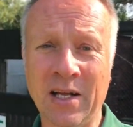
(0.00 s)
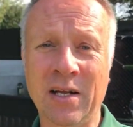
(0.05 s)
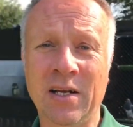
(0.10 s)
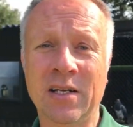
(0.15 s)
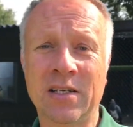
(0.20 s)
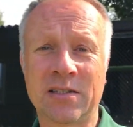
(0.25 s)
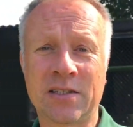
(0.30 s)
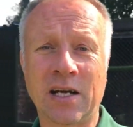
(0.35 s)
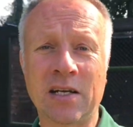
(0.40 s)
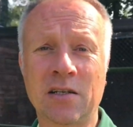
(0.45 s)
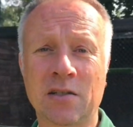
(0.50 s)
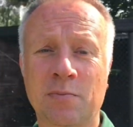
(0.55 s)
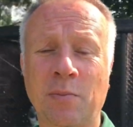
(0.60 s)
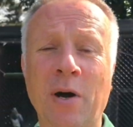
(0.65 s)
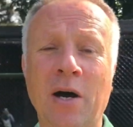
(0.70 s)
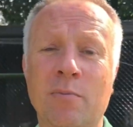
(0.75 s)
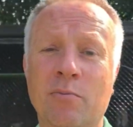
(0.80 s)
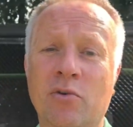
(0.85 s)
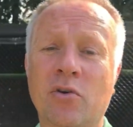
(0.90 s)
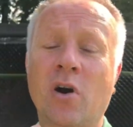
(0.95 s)
Standards
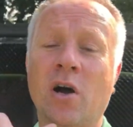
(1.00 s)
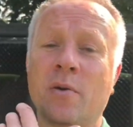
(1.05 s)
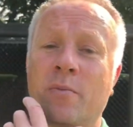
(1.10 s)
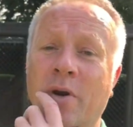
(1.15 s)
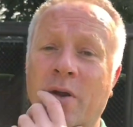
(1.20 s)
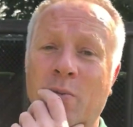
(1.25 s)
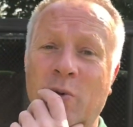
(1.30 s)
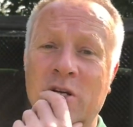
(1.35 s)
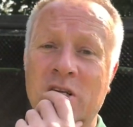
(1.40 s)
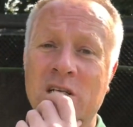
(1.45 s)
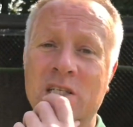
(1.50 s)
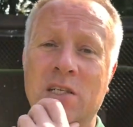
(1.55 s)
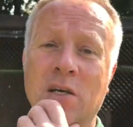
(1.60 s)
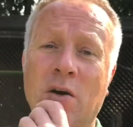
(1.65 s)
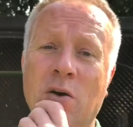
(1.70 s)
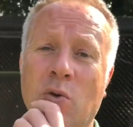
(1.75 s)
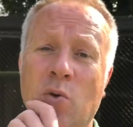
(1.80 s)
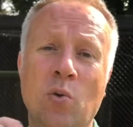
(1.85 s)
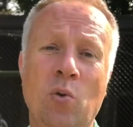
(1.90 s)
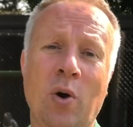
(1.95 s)
Barn Primary, which is
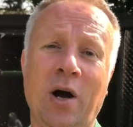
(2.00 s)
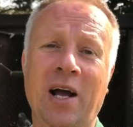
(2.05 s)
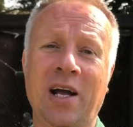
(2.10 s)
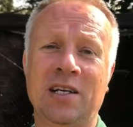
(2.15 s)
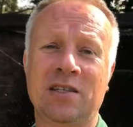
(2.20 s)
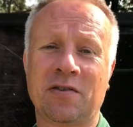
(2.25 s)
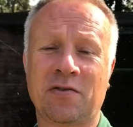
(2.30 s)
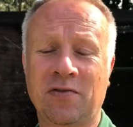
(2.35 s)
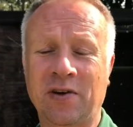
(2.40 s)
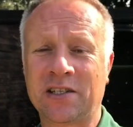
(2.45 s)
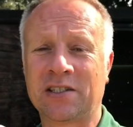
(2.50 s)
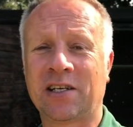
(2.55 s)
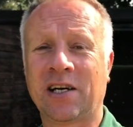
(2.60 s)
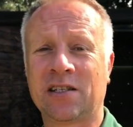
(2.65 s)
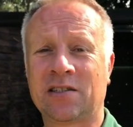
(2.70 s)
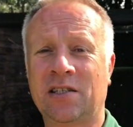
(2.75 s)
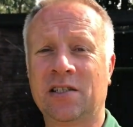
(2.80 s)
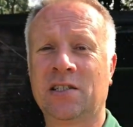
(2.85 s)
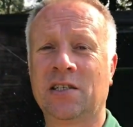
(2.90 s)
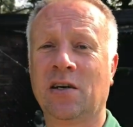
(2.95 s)
always a
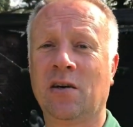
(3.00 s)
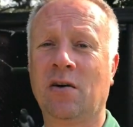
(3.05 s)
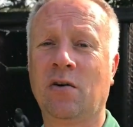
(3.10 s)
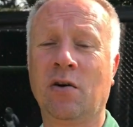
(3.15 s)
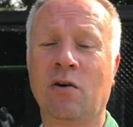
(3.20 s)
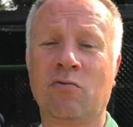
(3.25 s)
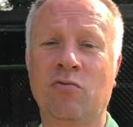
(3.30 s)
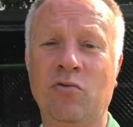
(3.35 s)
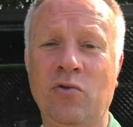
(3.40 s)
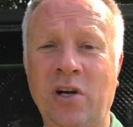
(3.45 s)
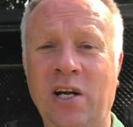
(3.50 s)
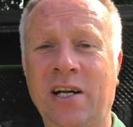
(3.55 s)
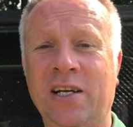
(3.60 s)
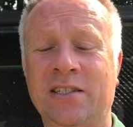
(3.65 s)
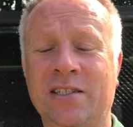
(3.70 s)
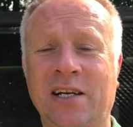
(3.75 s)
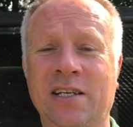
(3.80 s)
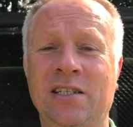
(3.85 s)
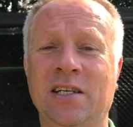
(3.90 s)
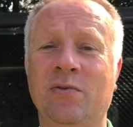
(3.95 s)
fantastic school, really
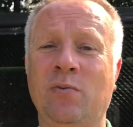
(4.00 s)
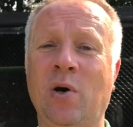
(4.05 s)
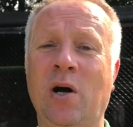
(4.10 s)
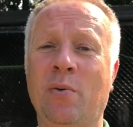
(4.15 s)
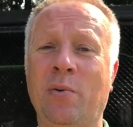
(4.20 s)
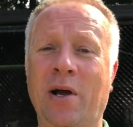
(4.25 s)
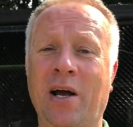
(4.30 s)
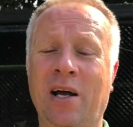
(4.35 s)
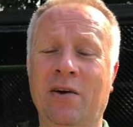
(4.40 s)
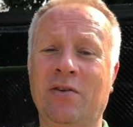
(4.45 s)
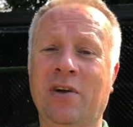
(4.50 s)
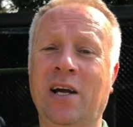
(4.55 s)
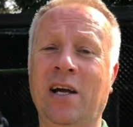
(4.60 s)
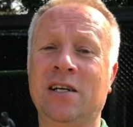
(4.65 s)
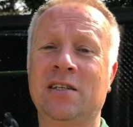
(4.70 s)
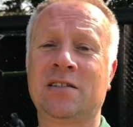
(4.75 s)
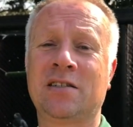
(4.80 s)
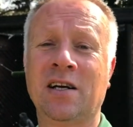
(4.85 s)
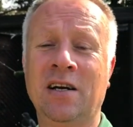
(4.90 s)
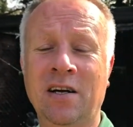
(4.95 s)
attentive, well-behaved
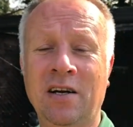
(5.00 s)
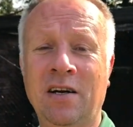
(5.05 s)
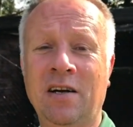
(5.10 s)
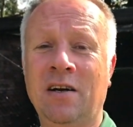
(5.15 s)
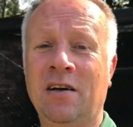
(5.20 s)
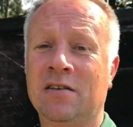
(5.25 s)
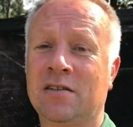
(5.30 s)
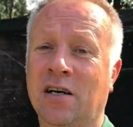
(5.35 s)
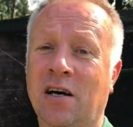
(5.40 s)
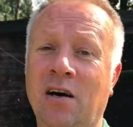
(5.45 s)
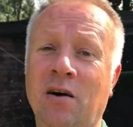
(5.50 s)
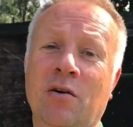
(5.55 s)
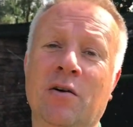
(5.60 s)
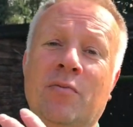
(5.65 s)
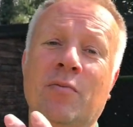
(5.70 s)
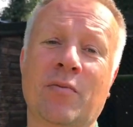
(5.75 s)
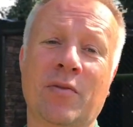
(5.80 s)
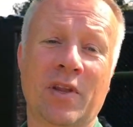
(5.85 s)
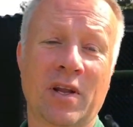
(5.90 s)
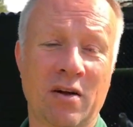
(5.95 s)
kids. So
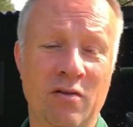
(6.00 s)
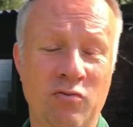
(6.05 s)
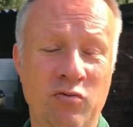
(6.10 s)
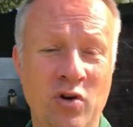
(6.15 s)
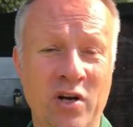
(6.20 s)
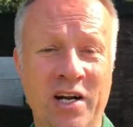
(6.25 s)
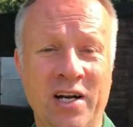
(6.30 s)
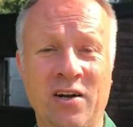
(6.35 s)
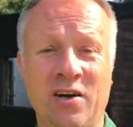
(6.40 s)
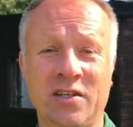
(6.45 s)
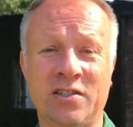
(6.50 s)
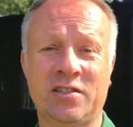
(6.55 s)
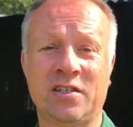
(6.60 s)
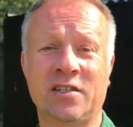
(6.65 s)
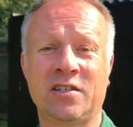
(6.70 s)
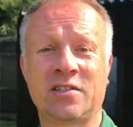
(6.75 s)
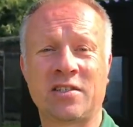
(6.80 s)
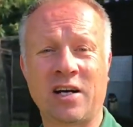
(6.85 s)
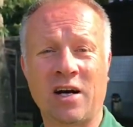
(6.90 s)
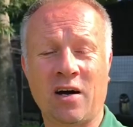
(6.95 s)
really nice to
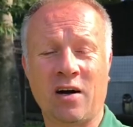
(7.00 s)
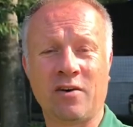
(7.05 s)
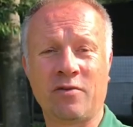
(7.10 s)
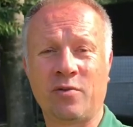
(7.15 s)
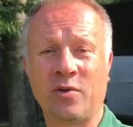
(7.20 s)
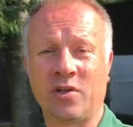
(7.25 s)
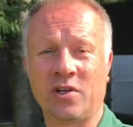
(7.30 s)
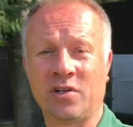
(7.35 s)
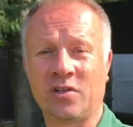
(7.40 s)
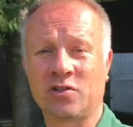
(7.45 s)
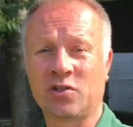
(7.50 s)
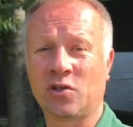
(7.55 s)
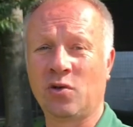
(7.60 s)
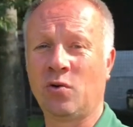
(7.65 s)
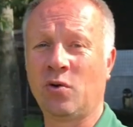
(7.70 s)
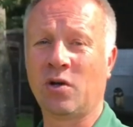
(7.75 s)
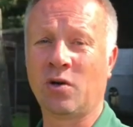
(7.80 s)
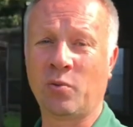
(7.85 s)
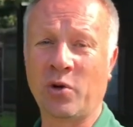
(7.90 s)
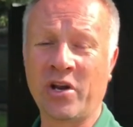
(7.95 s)
start off with a school
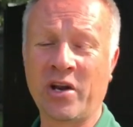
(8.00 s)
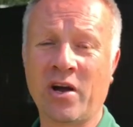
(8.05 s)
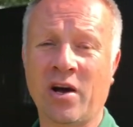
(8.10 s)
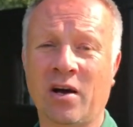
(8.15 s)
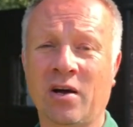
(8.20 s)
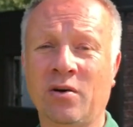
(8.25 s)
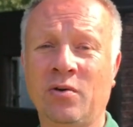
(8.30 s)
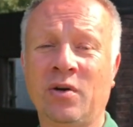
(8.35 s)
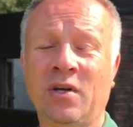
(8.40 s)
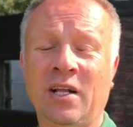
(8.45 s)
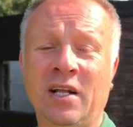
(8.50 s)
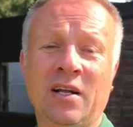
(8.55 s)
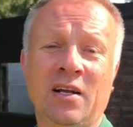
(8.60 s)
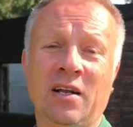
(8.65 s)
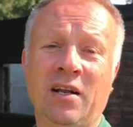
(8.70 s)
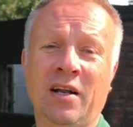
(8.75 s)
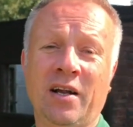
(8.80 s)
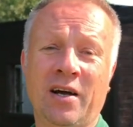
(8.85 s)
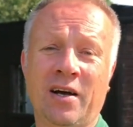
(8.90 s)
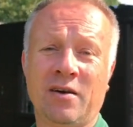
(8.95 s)
that we know,
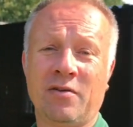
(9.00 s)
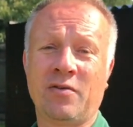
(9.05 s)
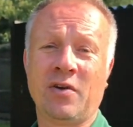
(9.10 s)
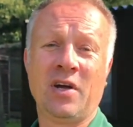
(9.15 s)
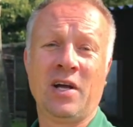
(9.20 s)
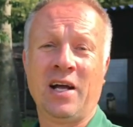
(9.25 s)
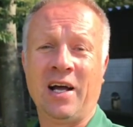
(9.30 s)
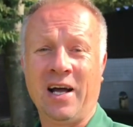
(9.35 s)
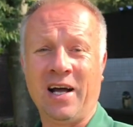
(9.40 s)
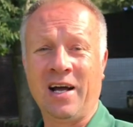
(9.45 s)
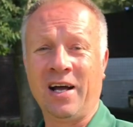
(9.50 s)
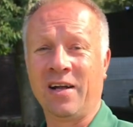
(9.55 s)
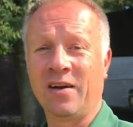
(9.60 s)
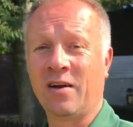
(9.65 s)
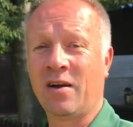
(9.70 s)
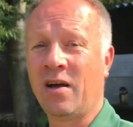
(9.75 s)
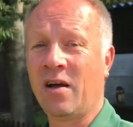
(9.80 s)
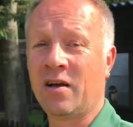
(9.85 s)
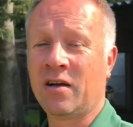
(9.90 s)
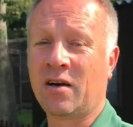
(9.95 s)
love, and
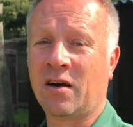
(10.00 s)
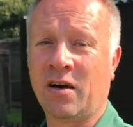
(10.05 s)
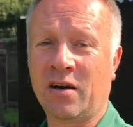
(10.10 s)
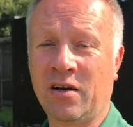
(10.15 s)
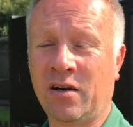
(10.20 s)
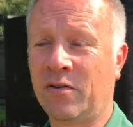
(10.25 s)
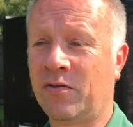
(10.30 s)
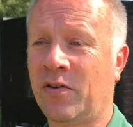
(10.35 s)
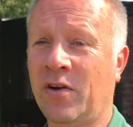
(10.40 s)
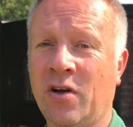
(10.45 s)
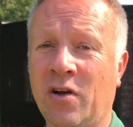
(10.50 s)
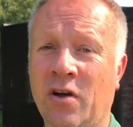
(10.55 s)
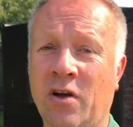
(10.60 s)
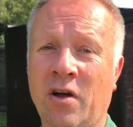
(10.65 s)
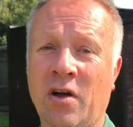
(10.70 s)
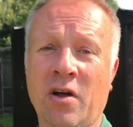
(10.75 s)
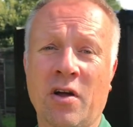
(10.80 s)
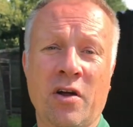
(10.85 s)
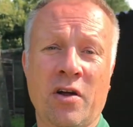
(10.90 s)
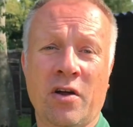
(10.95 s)
kind of
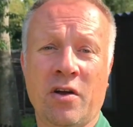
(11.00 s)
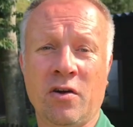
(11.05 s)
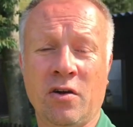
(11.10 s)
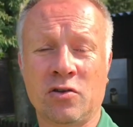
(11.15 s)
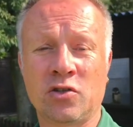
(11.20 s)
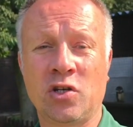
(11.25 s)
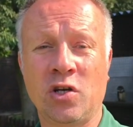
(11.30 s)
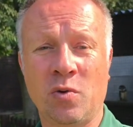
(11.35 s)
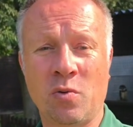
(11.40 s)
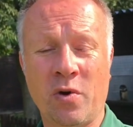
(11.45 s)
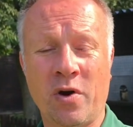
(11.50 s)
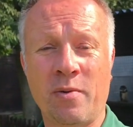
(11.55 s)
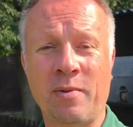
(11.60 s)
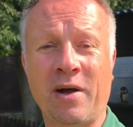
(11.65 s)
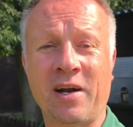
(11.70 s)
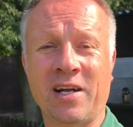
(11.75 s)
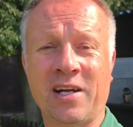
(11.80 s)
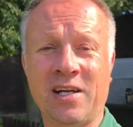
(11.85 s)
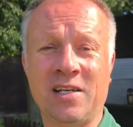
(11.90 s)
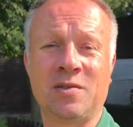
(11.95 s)
not too worried about
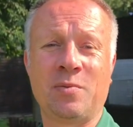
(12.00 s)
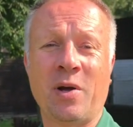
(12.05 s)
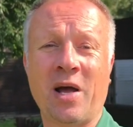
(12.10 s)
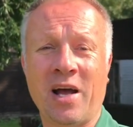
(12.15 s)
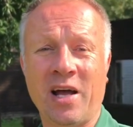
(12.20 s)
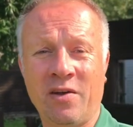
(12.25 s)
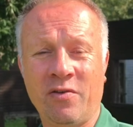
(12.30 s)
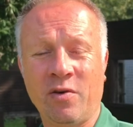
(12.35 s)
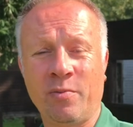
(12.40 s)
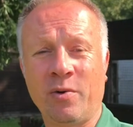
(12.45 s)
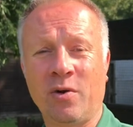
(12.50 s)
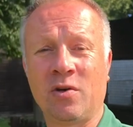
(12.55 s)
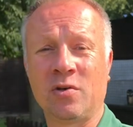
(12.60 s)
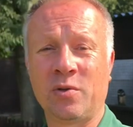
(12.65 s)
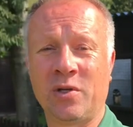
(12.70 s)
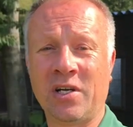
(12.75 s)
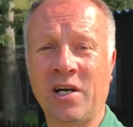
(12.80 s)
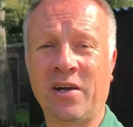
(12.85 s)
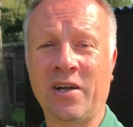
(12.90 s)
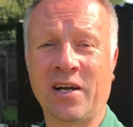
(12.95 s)
the kids' behaviour, because we
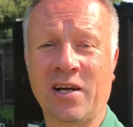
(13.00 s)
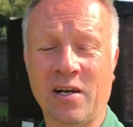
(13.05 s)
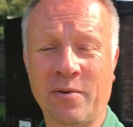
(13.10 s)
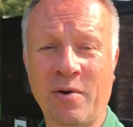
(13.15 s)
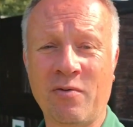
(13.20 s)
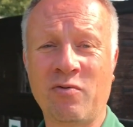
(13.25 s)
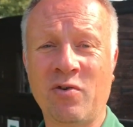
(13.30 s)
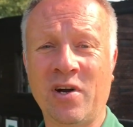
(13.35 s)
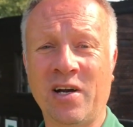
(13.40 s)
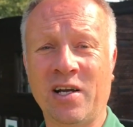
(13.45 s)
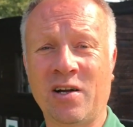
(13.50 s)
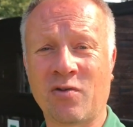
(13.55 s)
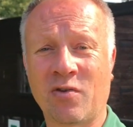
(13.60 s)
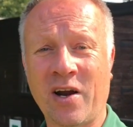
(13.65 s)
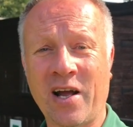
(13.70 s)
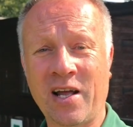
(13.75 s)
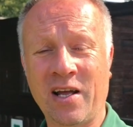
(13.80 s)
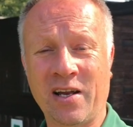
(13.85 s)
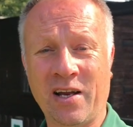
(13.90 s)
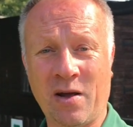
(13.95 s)
know they're going to be really
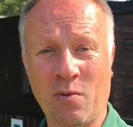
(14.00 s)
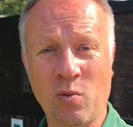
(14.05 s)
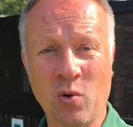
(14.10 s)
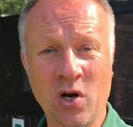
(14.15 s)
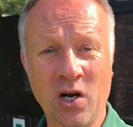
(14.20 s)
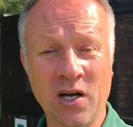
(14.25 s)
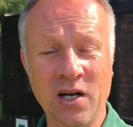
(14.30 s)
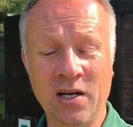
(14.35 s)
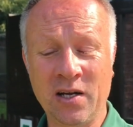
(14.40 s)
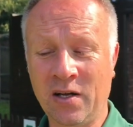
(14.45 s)
great, and they were.